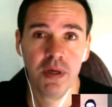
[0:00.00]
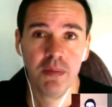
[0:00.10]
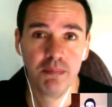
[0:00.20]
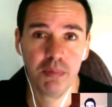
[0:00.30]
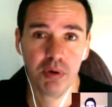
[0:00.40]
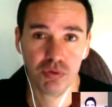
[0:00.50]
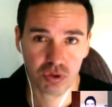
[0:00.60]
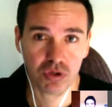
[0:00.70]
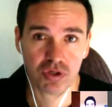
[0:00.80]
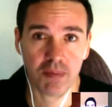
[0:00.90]
most
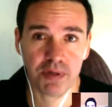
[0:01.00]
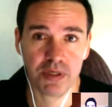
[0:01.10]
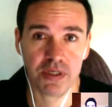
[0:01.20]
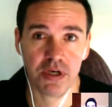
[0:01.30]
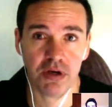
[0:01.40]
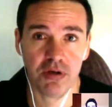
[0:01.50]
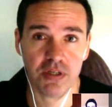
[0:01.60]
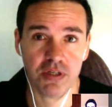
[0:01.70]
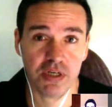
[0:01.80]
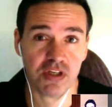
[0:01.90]
of those company
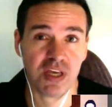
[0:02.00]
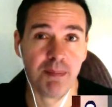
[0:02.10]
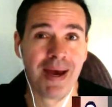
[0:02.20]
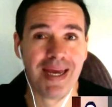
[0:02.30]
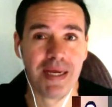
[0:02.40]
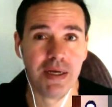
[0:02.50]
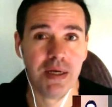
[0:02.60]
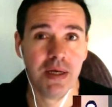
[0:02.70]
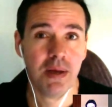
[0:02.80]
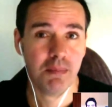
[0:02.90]
CEOs get
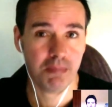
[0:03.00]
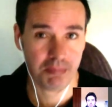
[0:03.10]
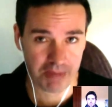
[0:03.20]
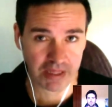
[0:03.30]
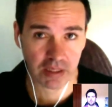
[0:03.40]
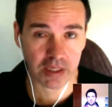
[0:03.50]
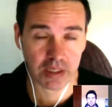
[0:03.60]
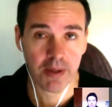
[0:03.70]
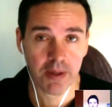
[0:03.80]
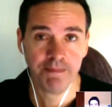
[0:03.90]
paid
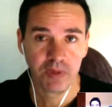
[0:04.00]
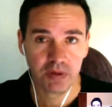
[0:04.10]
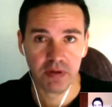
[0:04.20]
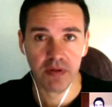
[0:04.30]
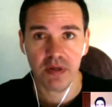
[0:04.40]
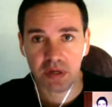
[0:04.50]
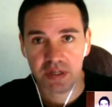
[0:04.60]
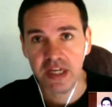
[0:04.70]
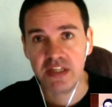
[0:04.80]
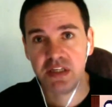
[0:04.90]
monthly.
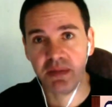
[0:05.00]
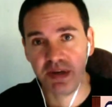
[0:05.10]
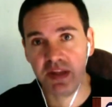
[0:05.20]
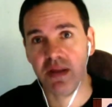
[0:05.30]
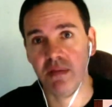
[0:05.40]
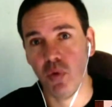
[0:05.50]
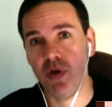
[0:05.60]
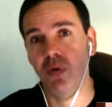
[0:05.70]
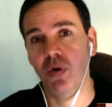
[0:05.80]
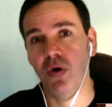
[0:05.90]
It tends to be that the more
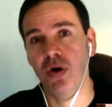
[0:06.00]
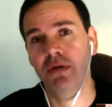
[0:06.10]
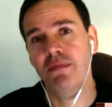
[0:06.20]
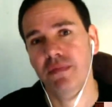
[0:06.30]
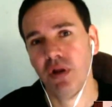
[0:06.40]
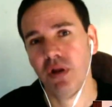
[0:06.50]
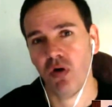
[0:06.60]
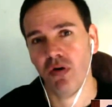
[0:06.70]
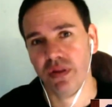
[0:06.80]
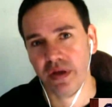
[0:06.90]
you earn, the
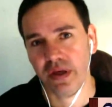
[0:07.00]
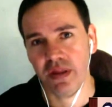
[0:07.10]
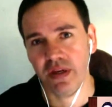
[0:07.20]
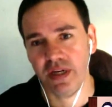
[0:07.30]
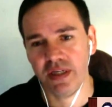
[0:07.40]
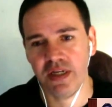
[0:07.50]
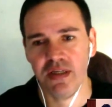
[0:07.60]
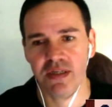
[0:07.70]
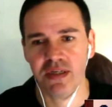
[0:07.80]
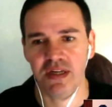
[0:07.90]
longer the
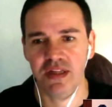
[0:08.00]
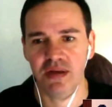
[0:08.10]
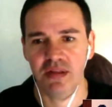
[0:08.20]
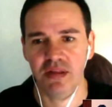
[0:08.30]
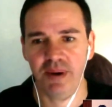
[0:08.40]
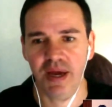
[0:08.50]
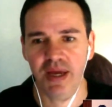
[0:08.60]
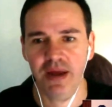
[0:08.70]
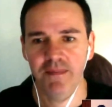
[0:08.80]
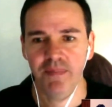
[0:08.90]
distance in the
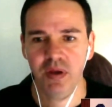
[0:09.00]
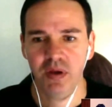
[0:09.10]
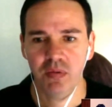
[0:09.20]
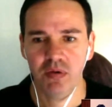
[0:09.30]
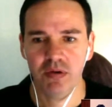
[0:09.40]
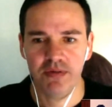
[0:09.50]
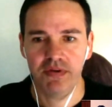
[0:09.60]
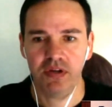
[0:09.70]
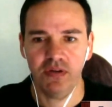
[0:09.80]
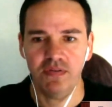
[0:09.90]
pay. Whereas
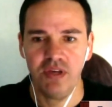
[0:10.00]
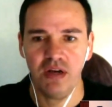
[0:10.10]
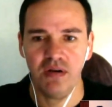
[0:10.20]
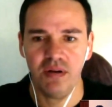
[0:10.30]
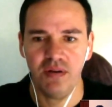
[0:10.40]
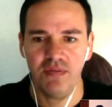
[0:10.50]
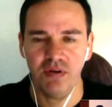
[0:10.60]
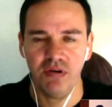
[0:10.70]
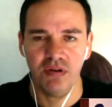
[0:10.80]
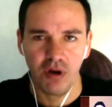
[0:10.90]
if
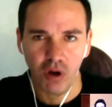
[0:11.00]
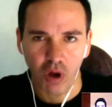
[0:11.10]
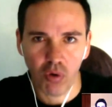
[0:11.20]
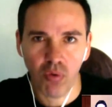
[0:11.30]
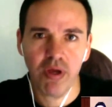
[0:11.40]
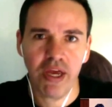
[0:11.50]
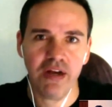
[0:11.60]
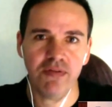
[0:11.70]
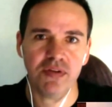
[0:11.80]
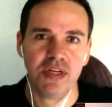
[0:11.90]
you're on the low end of the